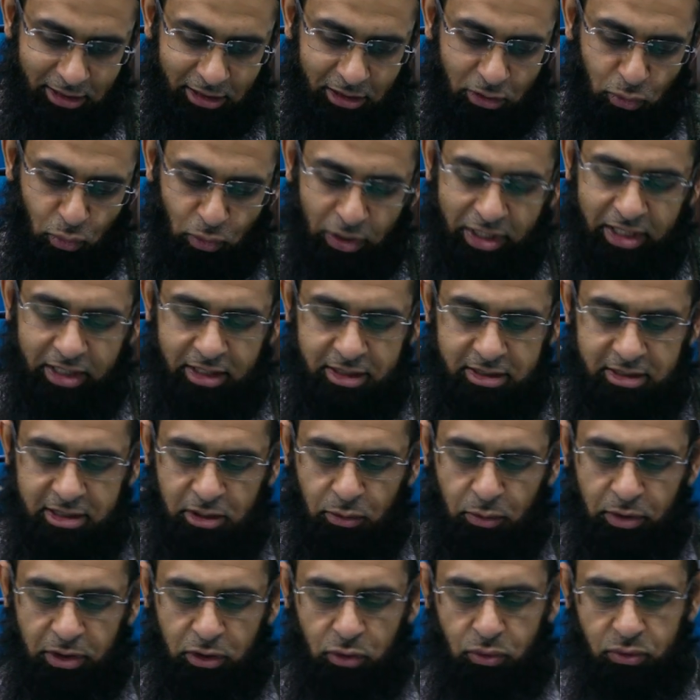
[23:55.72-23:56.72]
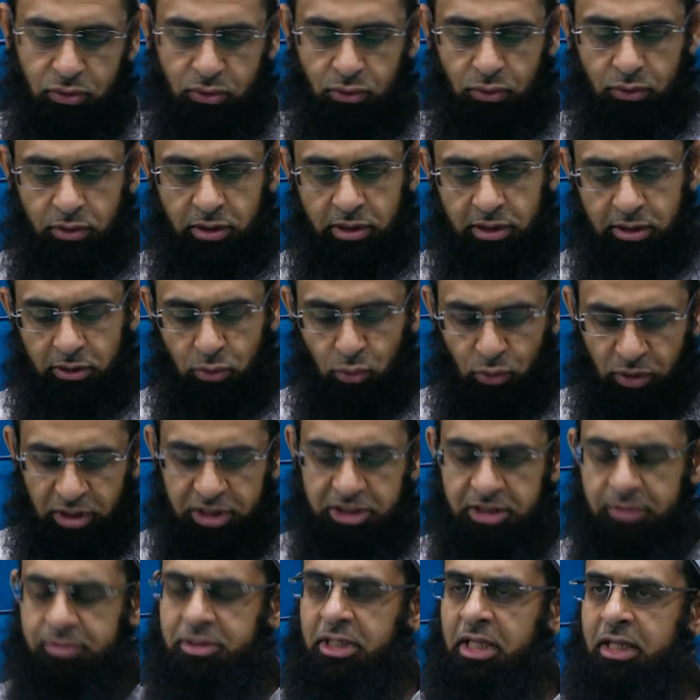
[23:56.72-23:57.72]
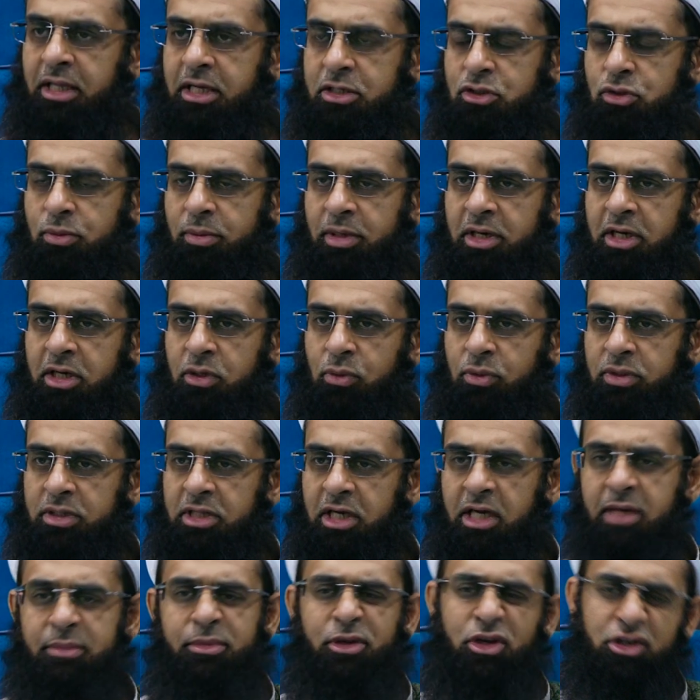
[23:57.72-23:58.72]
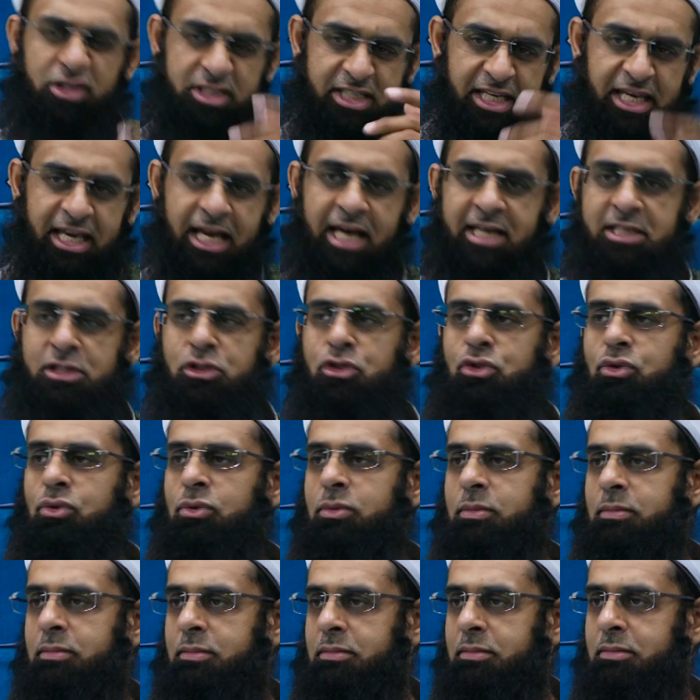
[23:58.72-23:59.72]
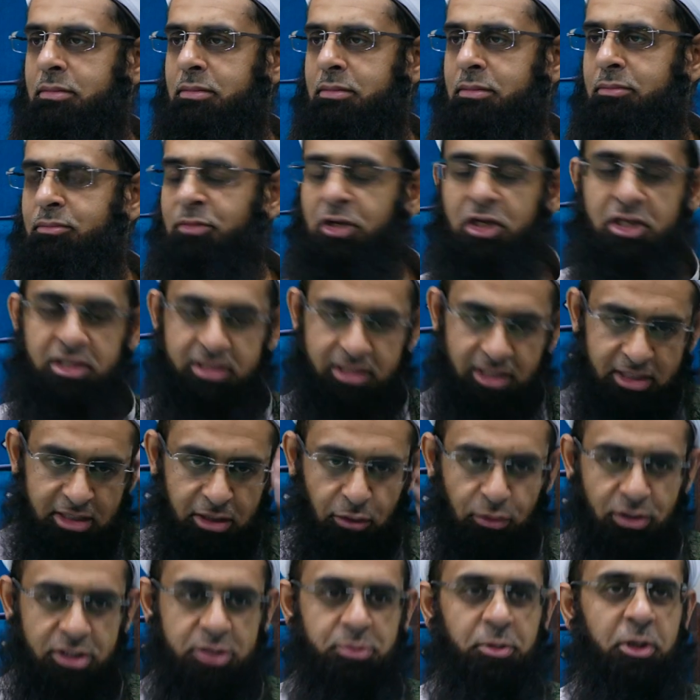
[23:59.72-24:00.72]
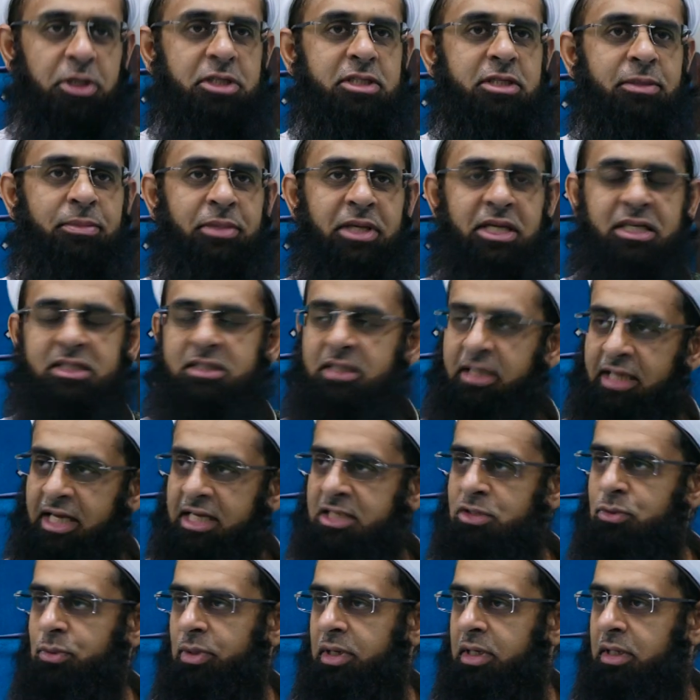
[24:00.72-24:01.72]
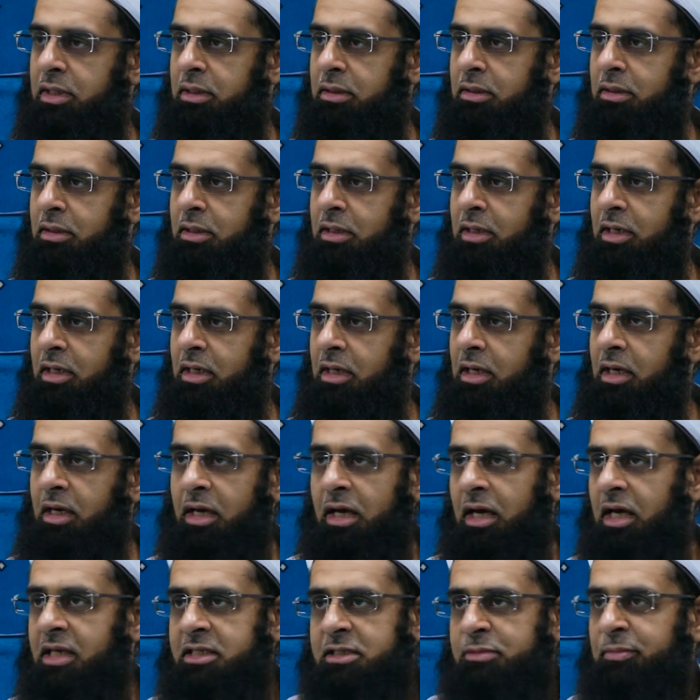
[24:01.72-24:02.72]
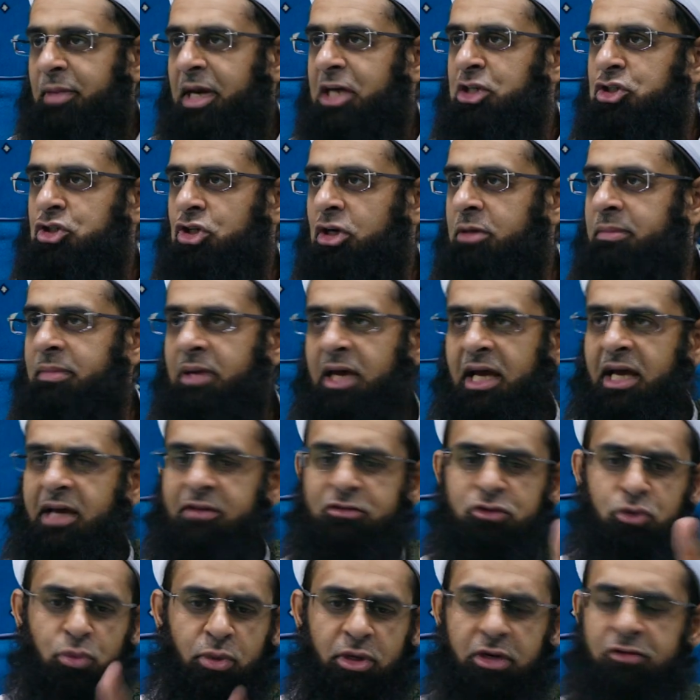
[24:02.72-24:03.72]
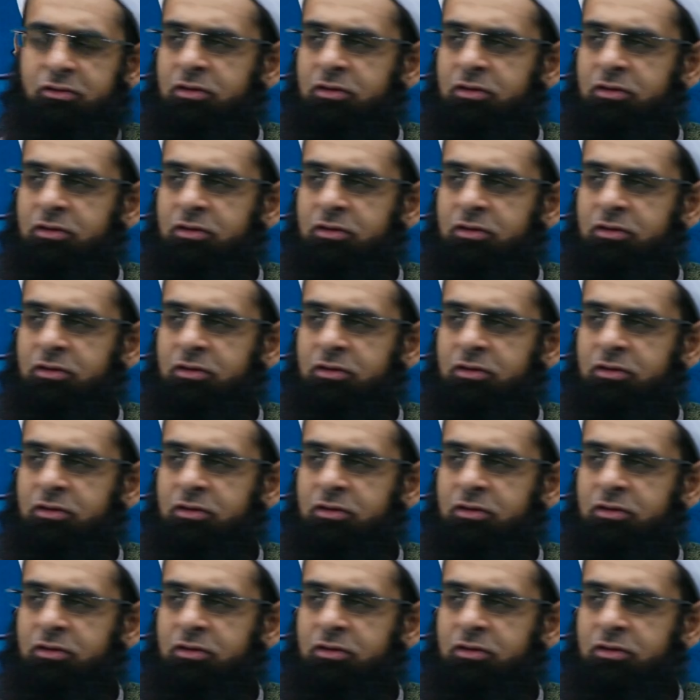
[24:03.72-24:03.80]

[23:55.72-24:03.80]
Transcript: One is the one who worships Allah subhanahu wa ta'ala because he has to, because it's a responsibility, that's why. It's my job, I have to work